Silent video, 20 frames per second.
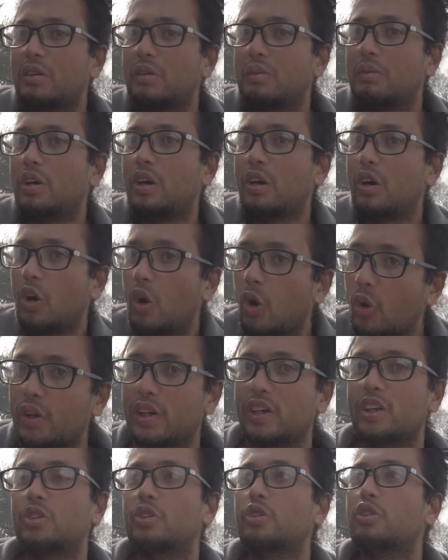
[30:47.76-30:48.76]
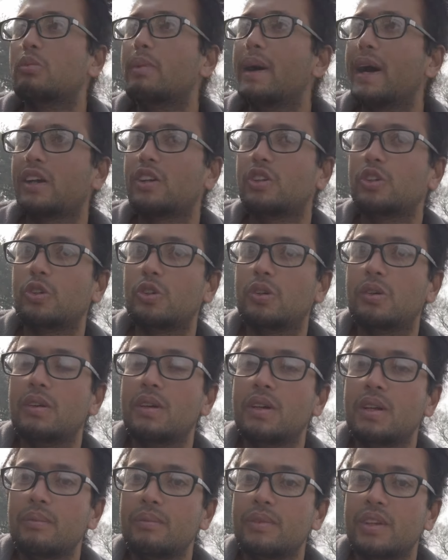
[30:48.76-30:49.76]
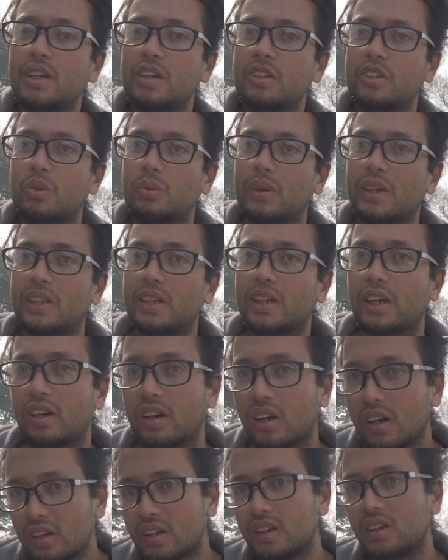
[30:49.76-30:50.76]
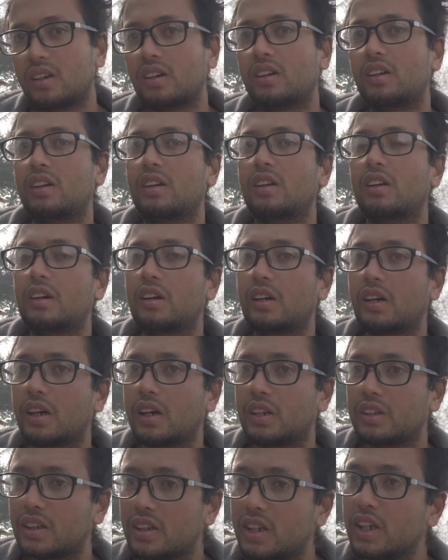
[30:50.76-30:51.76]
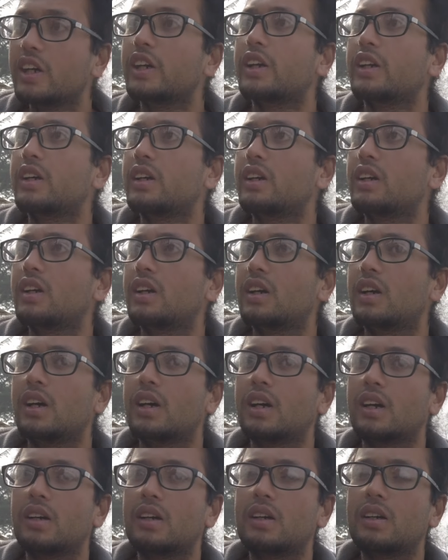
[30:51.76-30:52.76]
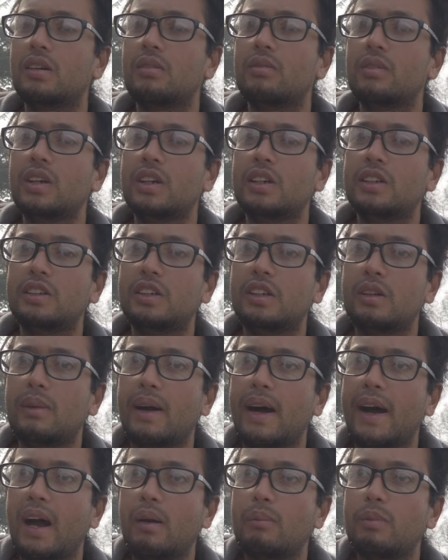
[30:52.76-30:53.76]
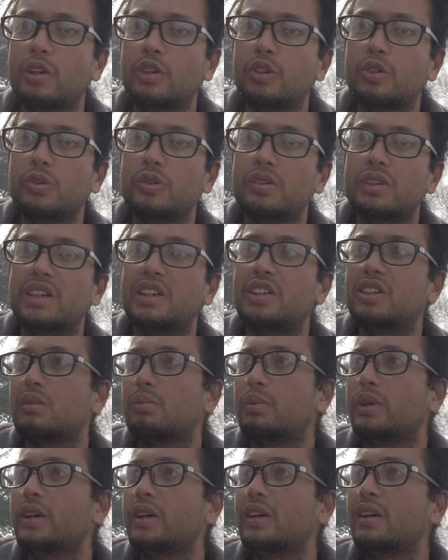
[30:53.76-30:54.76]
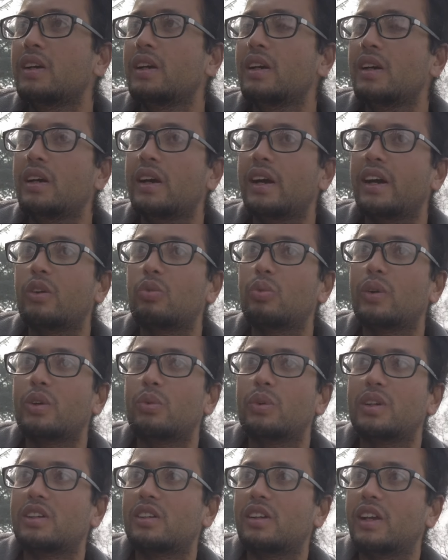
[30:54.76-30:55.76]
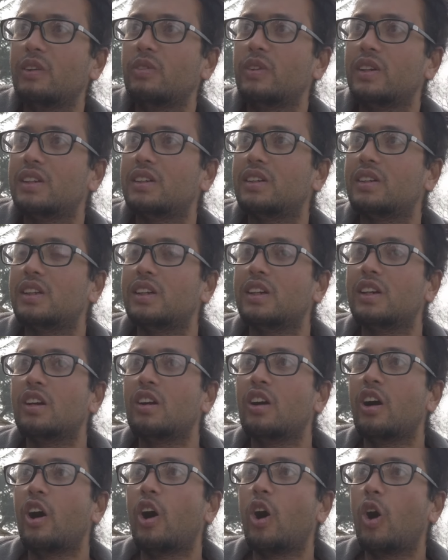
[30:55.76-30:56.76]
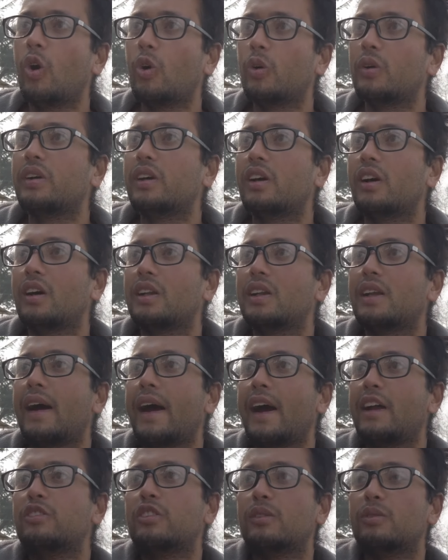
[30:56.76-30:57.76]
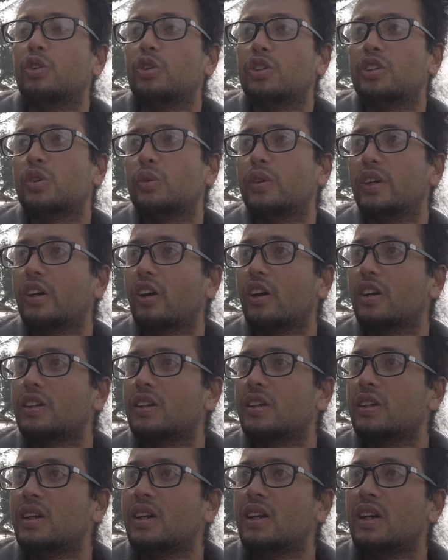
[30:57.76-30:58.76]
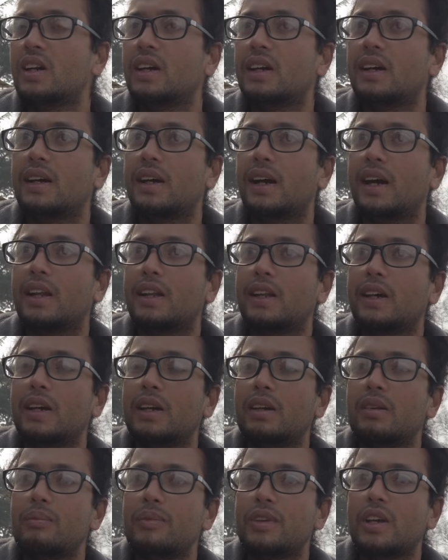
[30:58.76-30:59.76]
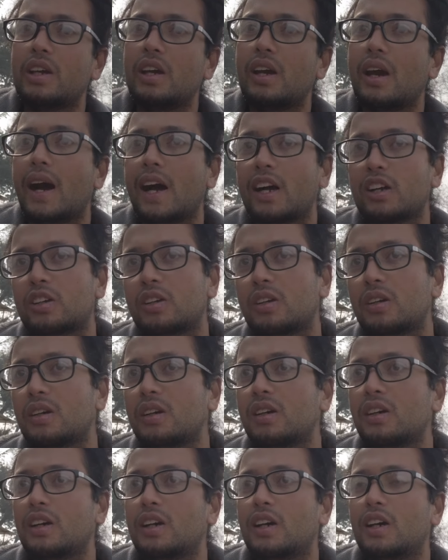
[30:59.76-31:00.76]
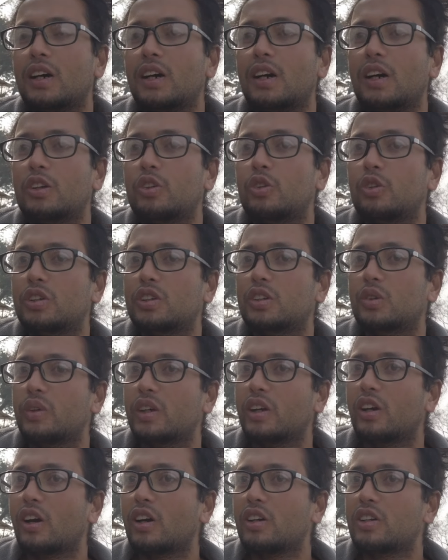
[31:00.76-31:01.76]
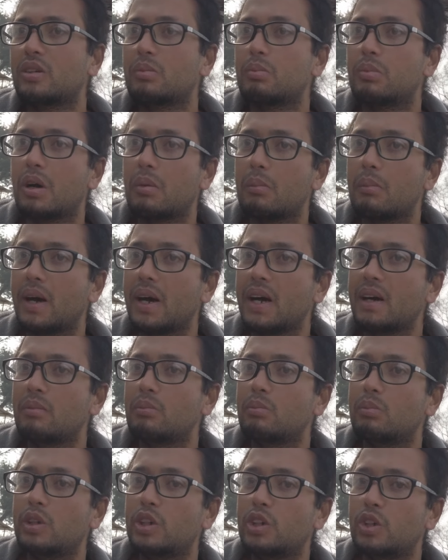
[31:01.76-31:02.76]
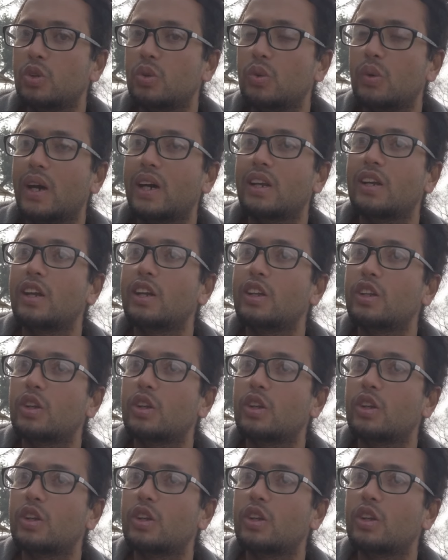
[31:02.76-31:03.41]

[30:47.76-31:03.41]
uh, okay to go back. So, so when they caught uh, the deer, uh, Shiva happened to disappear, and what was left is the horn on the hands of those three gods. And then he asked uh, those three gods, Brahma, Vishnu, and